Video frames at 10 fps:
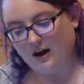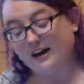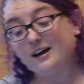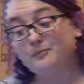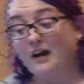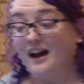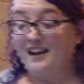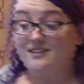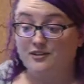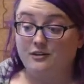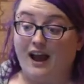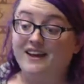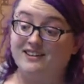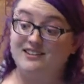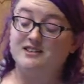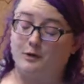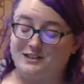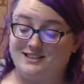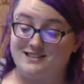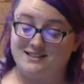I, I, do, I, get these
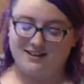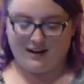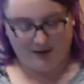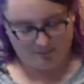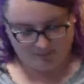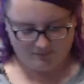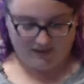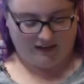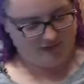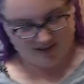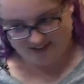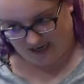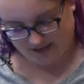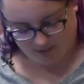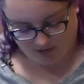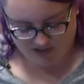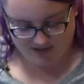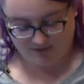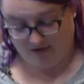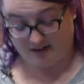questions, um, even the second
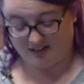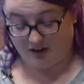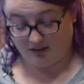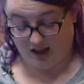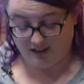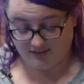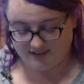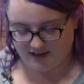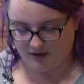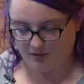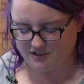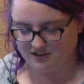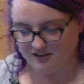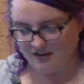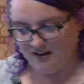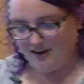question, in fact, a lot the second question.